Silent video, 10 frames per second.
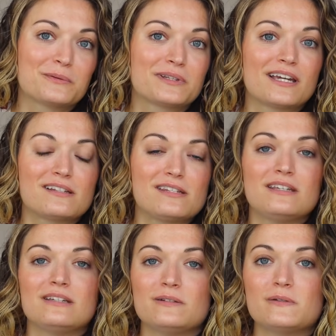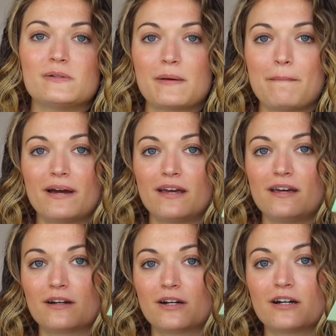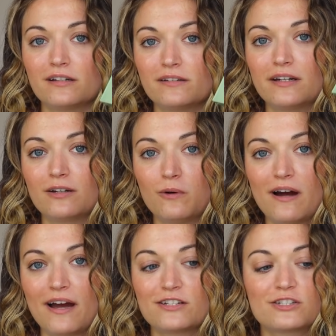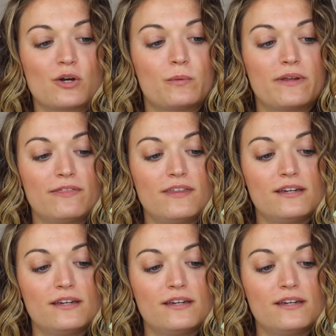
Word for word: would like to use my acrylic gouache with